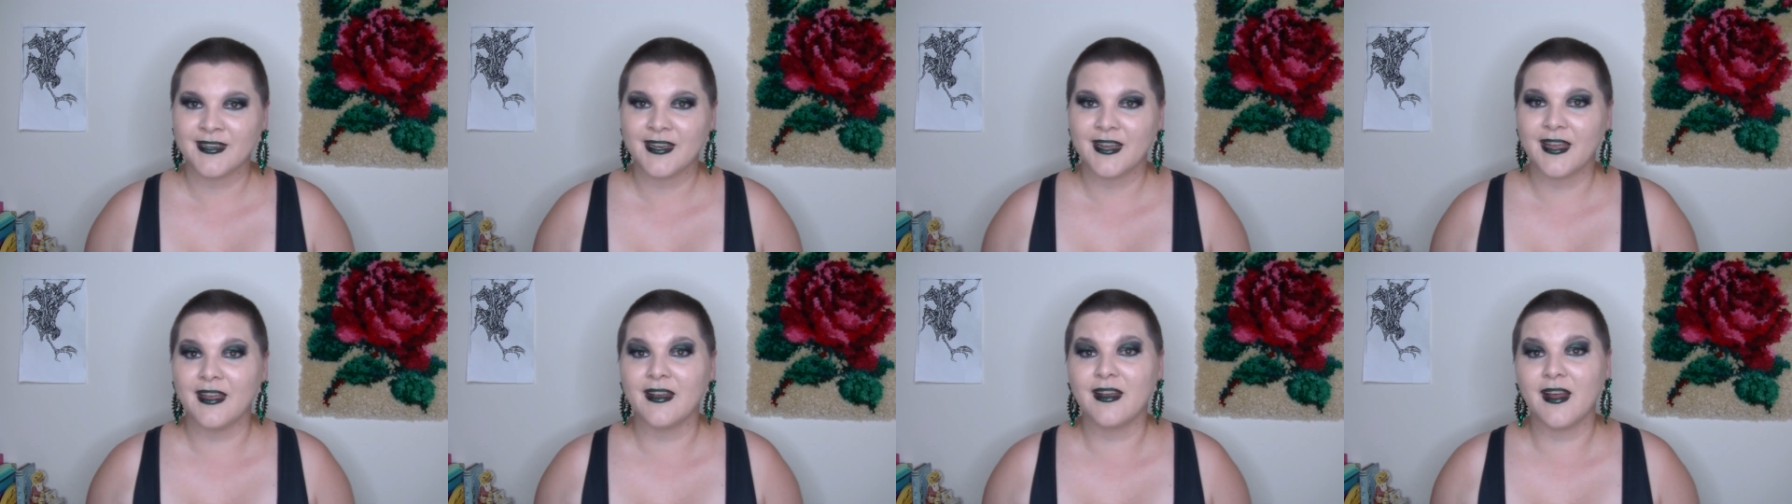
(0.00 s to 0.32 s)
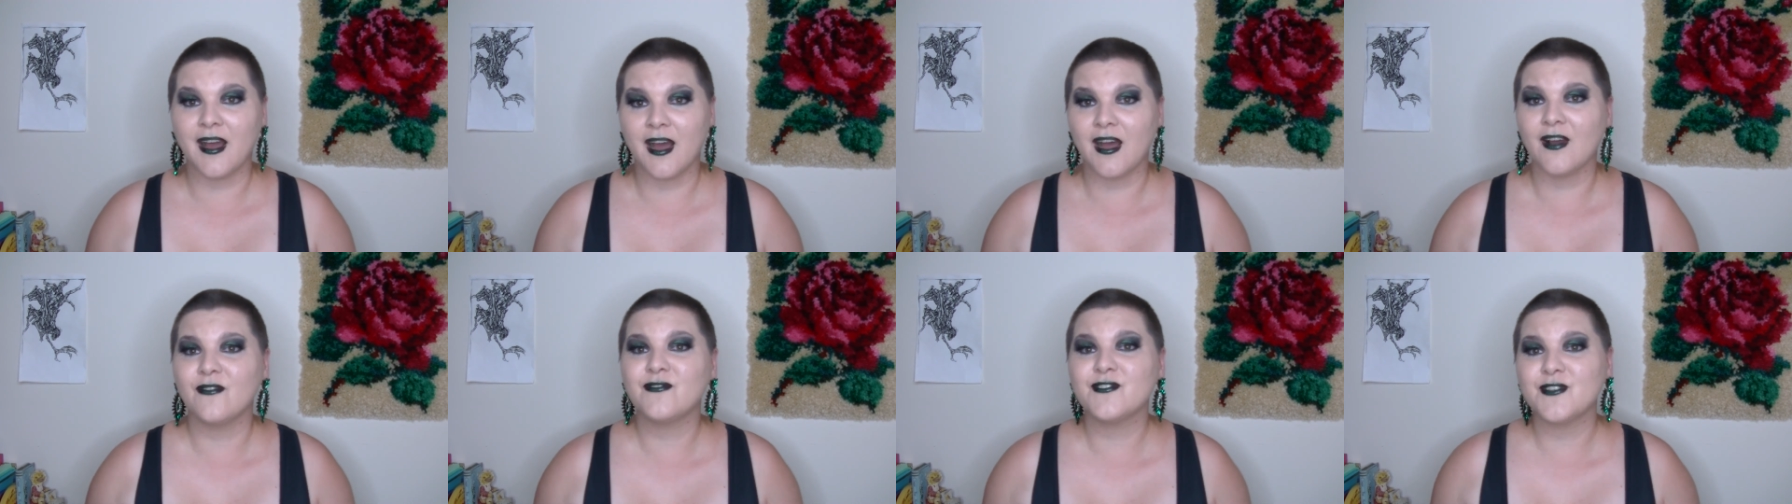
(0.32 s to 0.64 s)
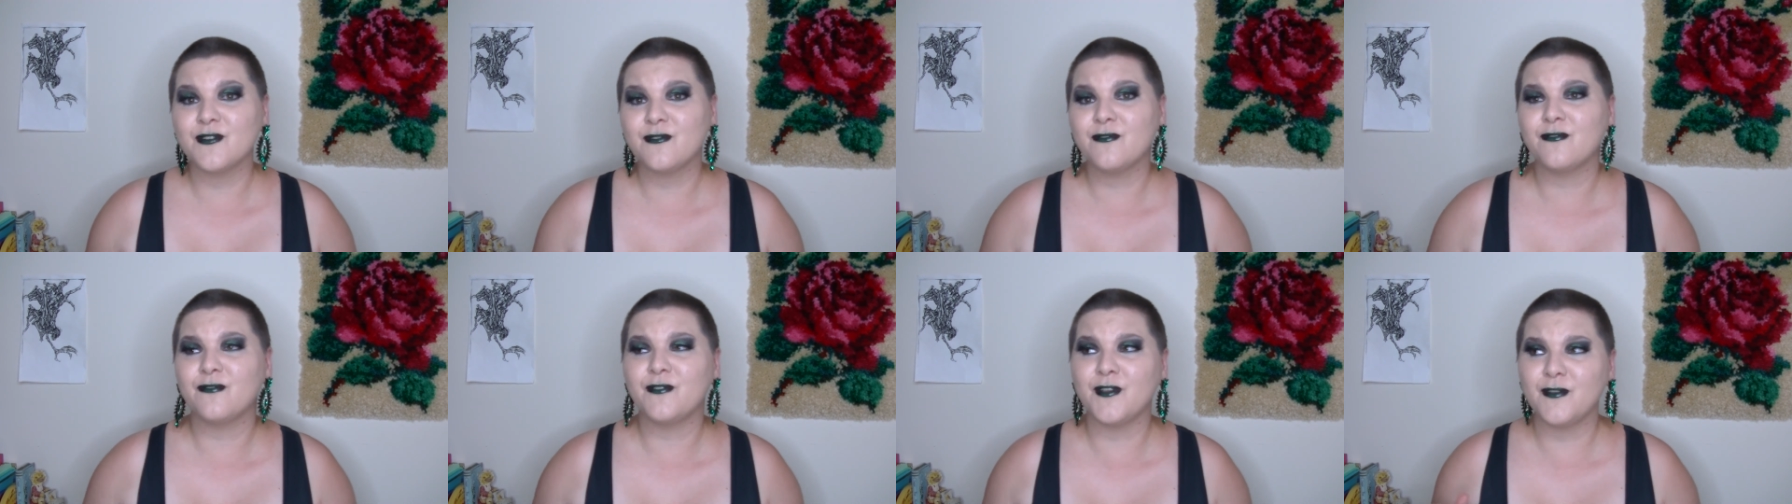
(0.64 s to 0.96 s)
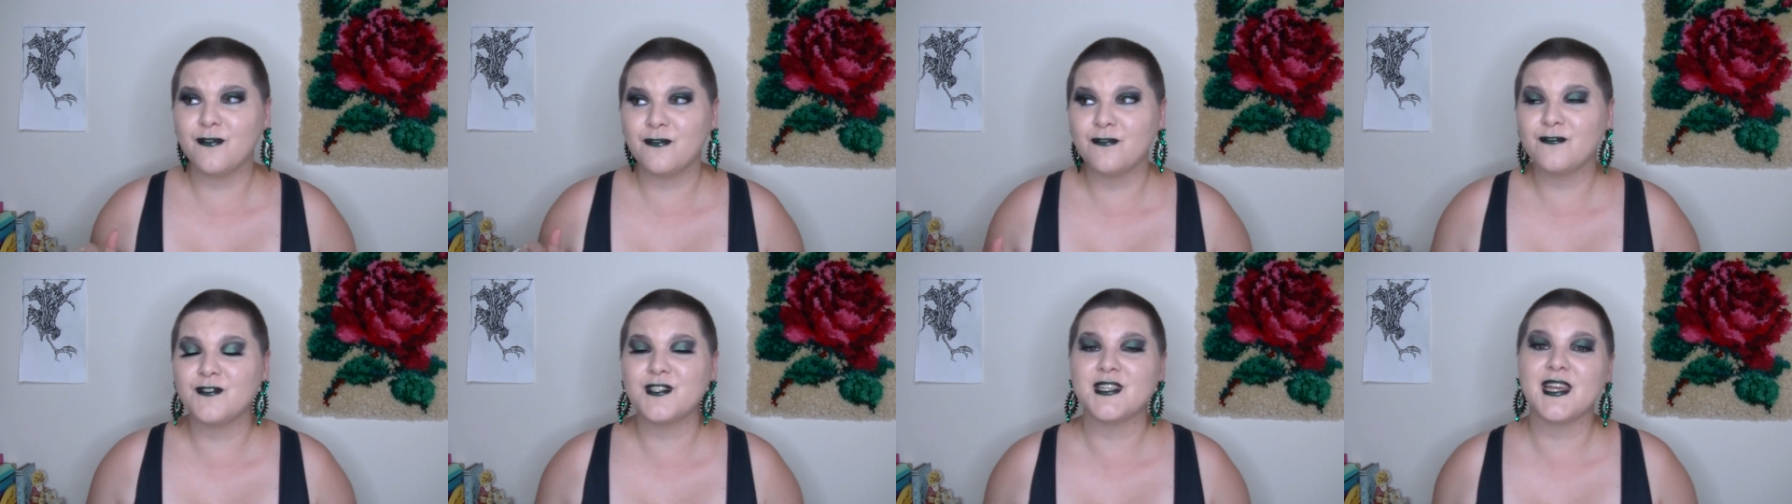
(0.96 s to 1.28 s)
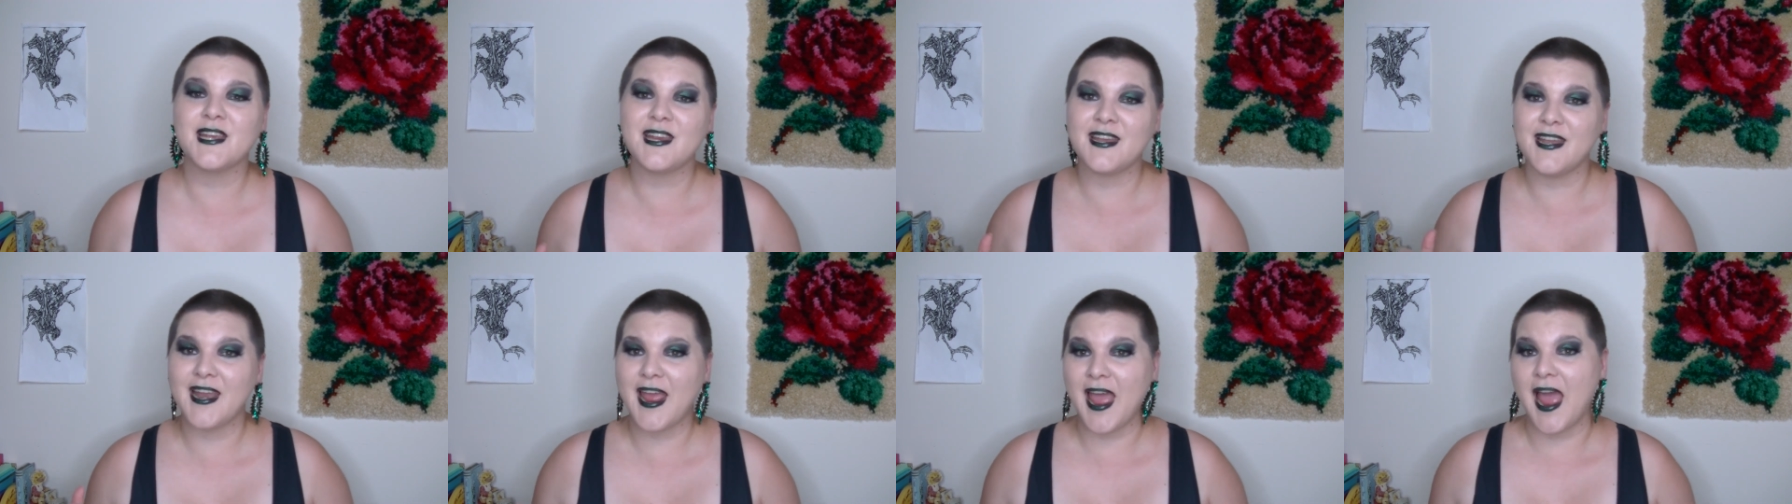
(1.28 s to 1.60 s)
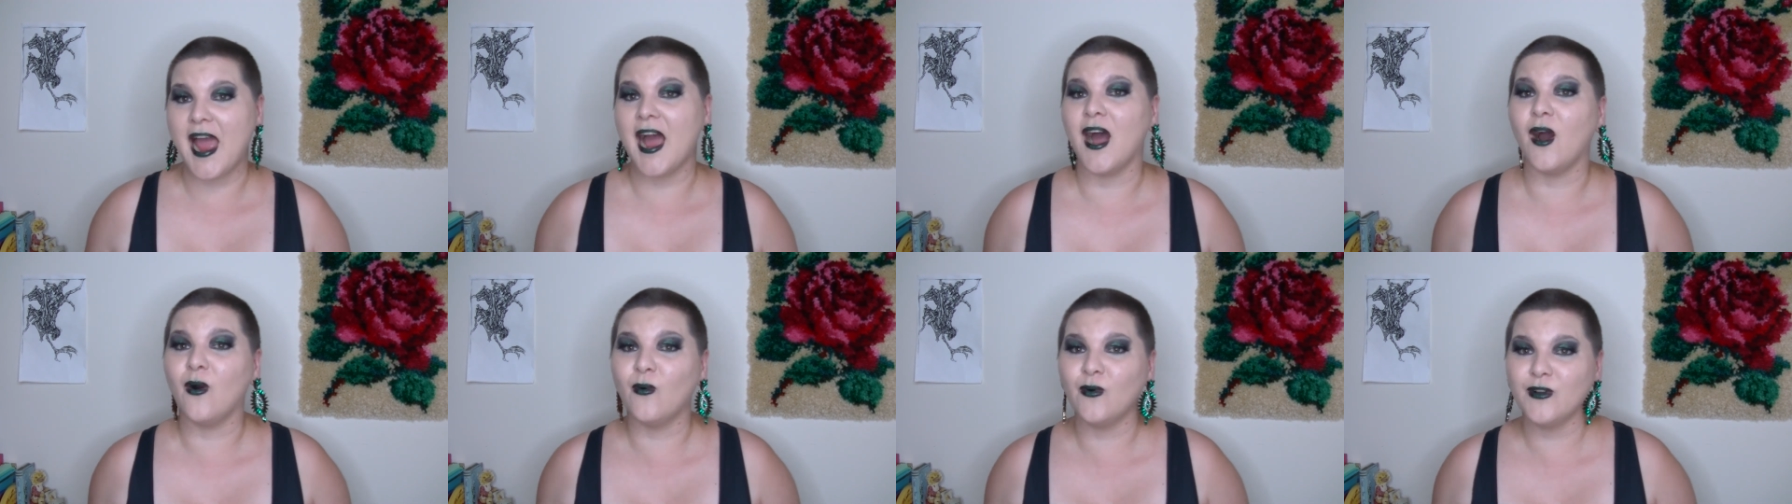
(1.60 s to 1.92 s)
and after 15
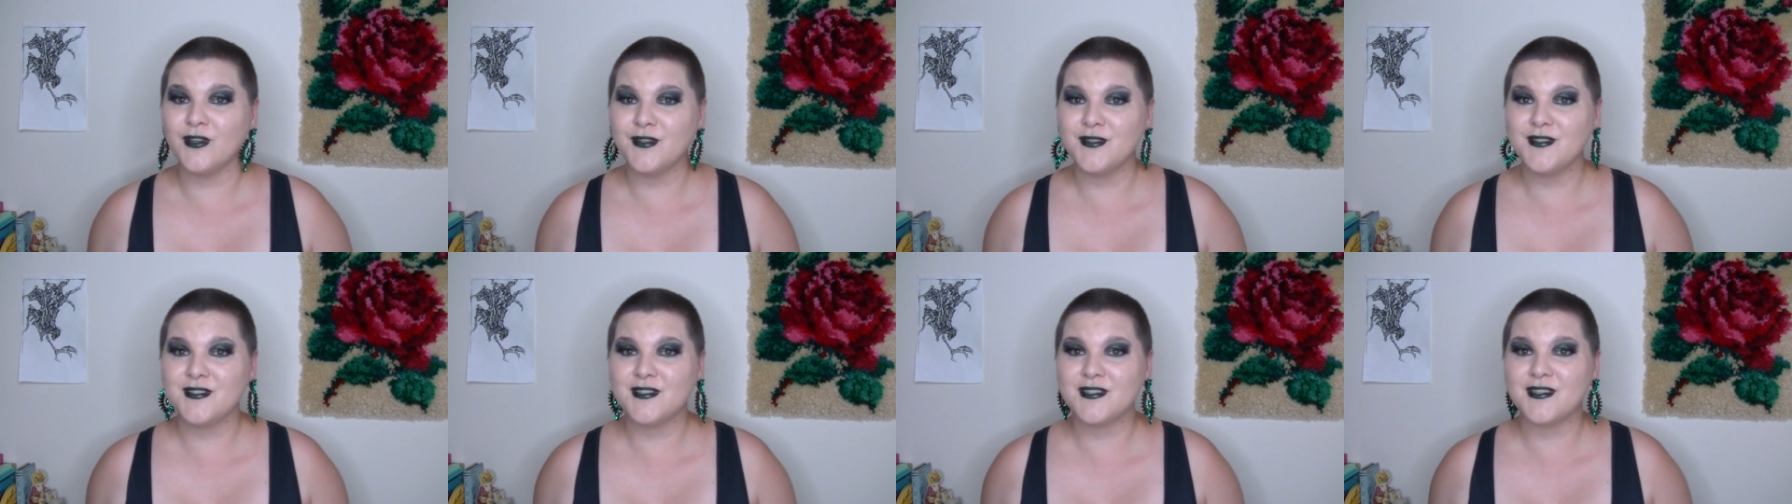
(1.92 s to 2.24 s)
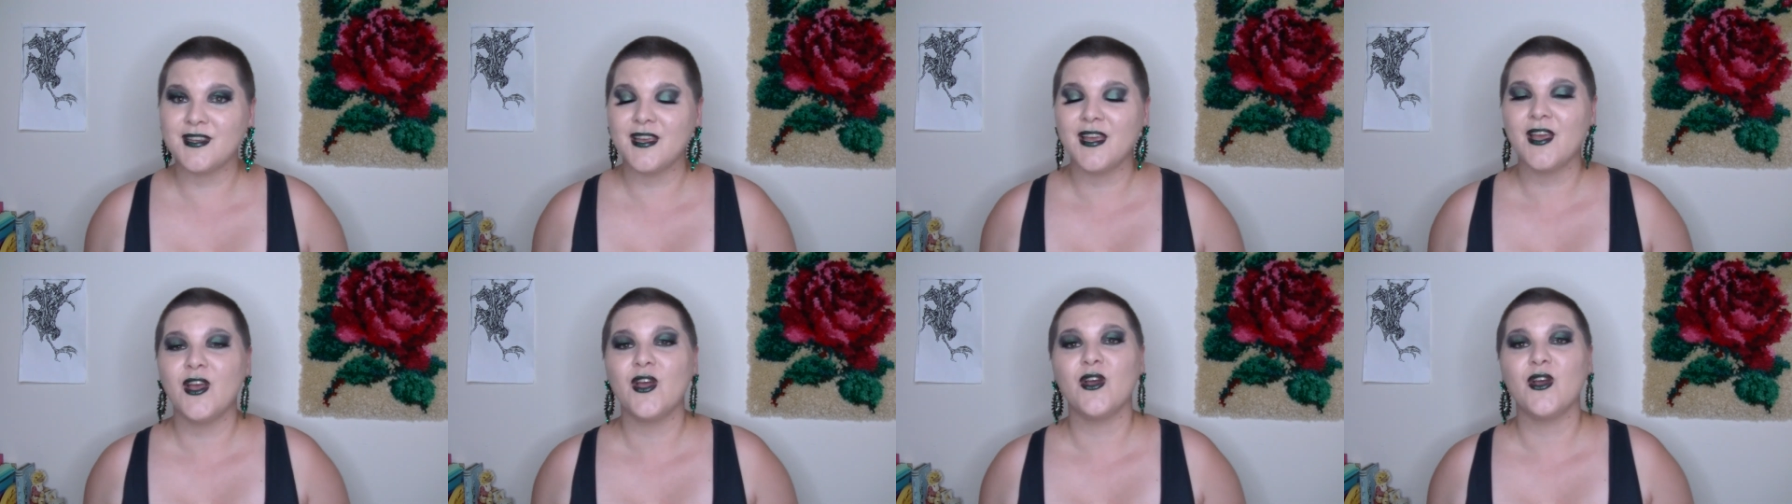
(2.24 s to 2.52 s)
hours,